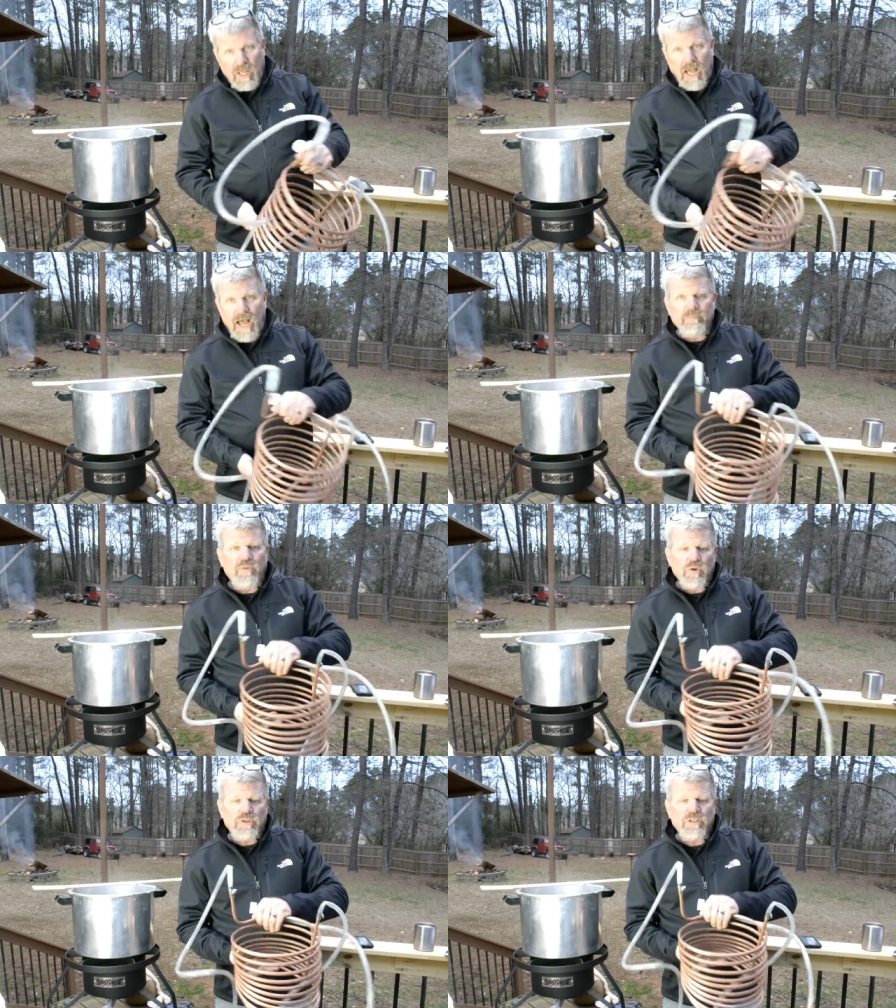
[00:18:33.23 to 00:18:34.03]
I'm
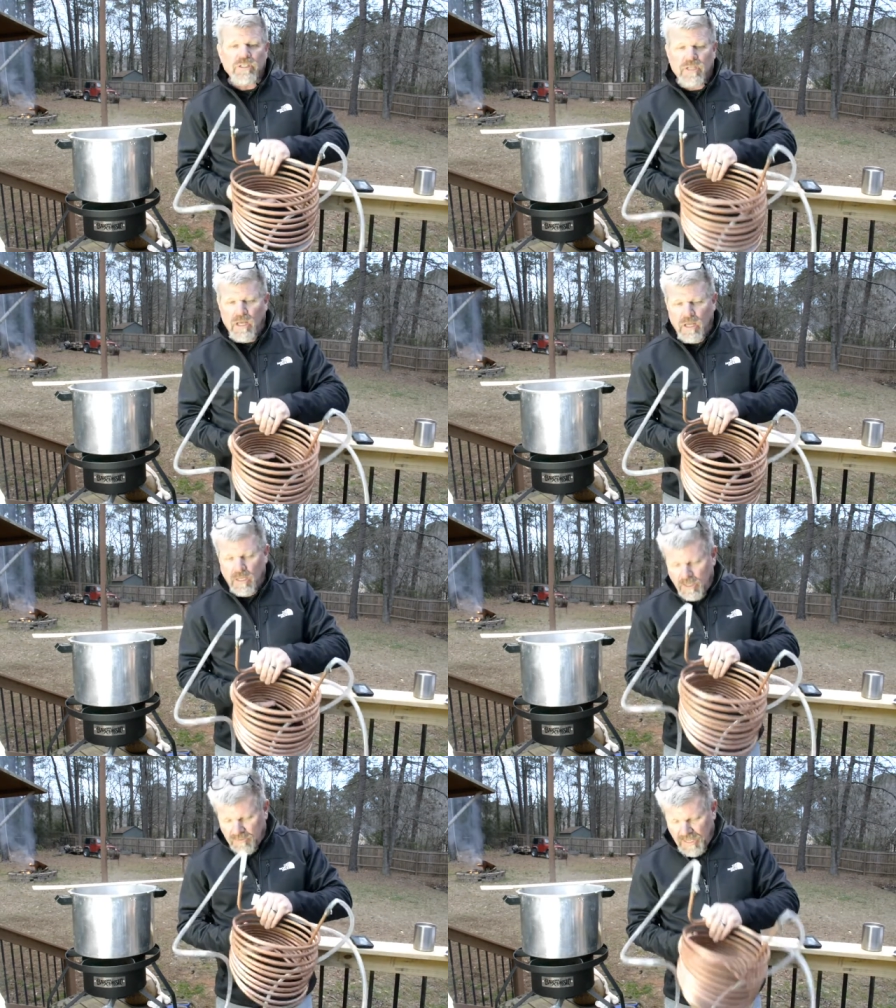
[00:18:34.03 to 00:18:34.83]
fortunate
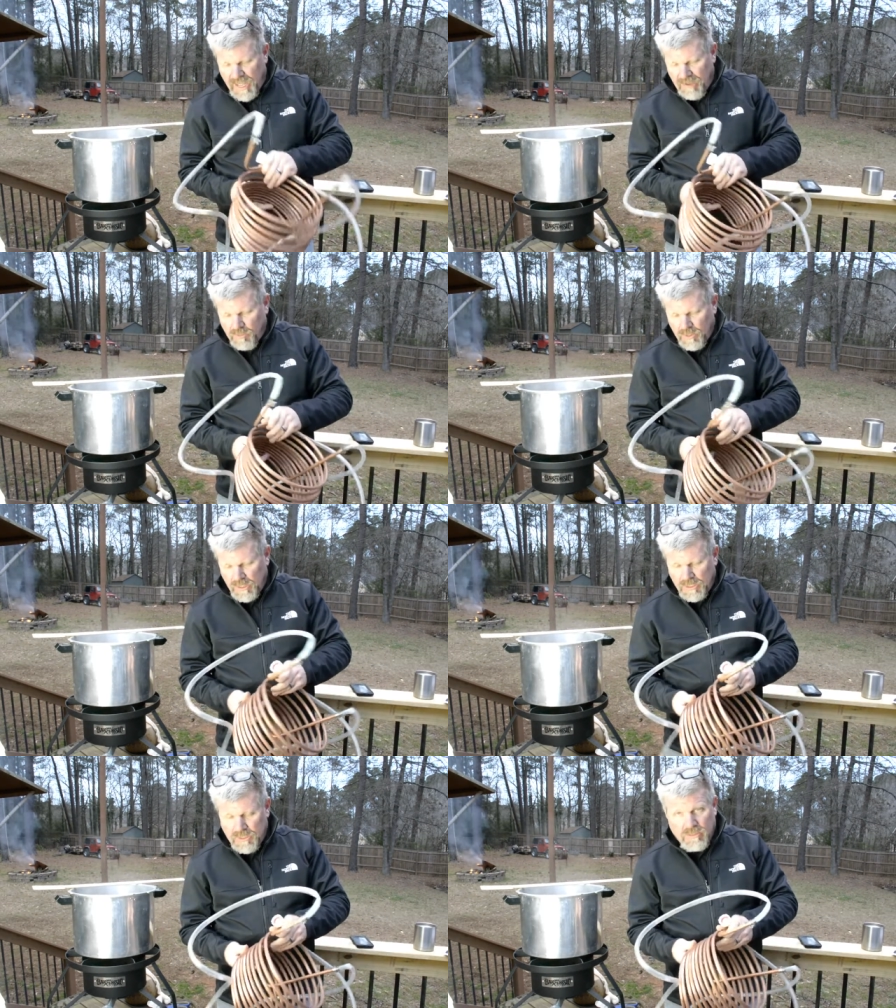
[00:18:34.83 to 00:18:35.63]
enough to have one of
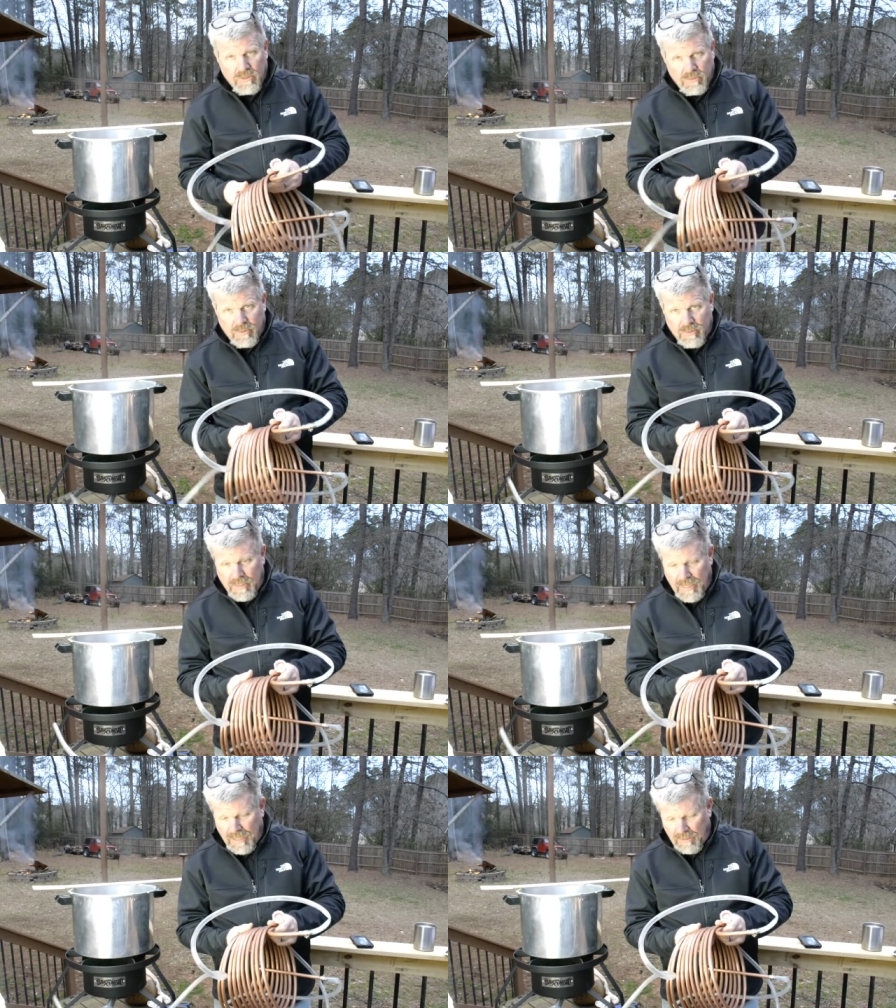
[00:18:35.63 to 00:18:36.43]
these. These are
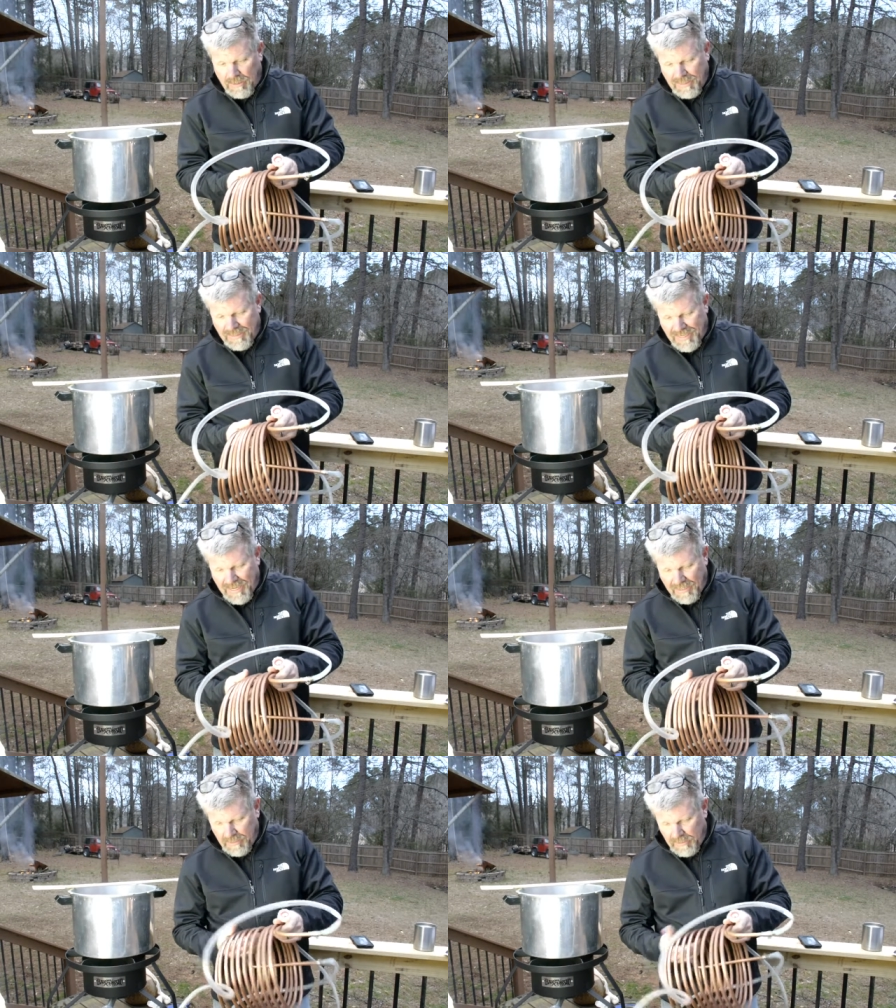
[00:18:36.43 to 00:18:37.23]
not
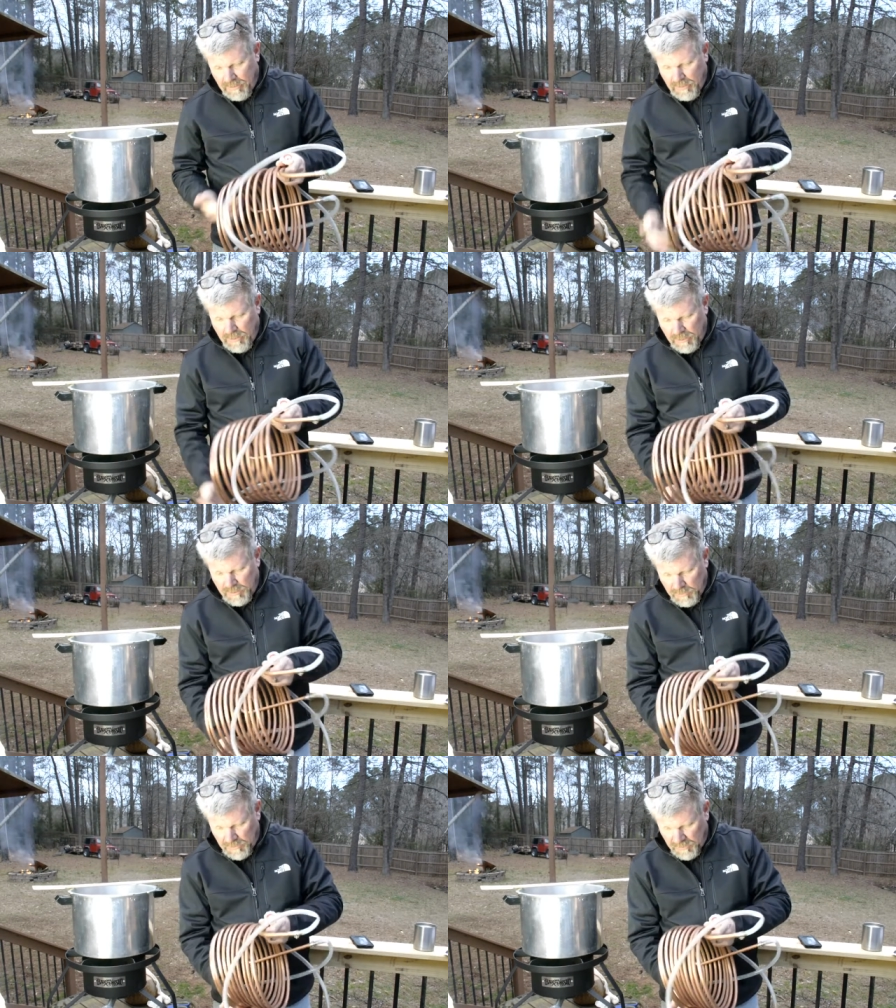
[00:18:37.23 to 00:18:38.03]
exactly
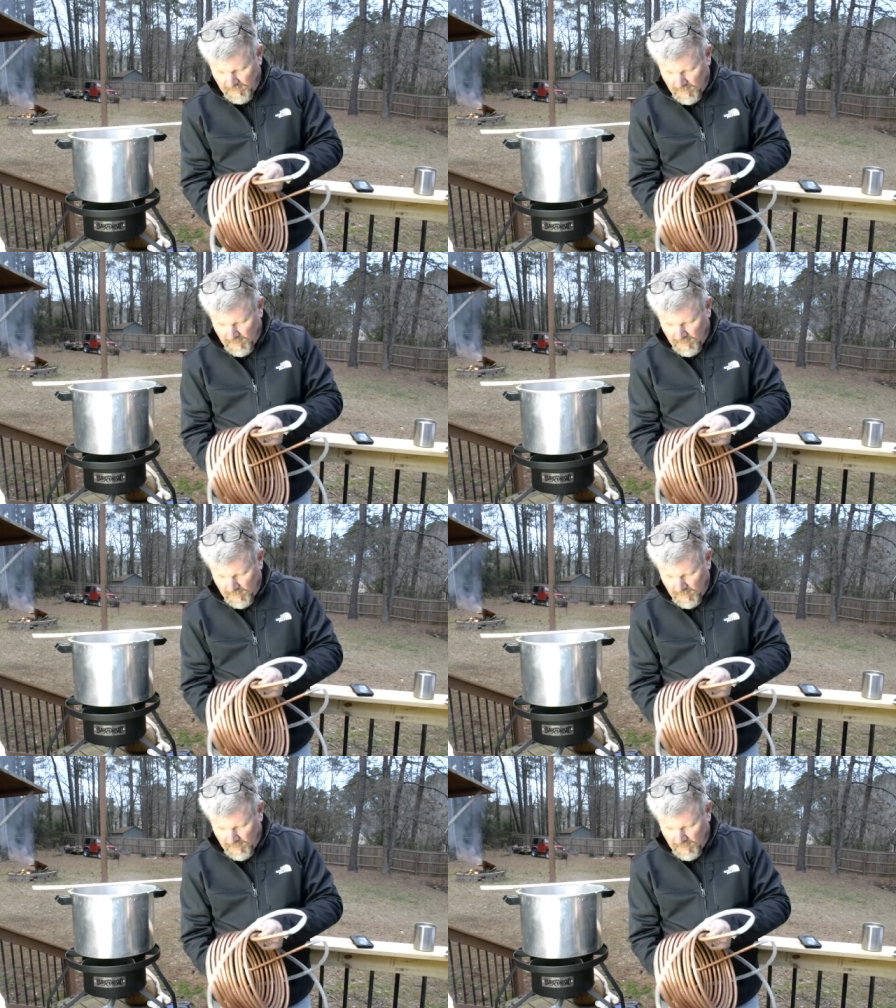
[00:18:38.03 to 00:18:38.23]
inexpensive.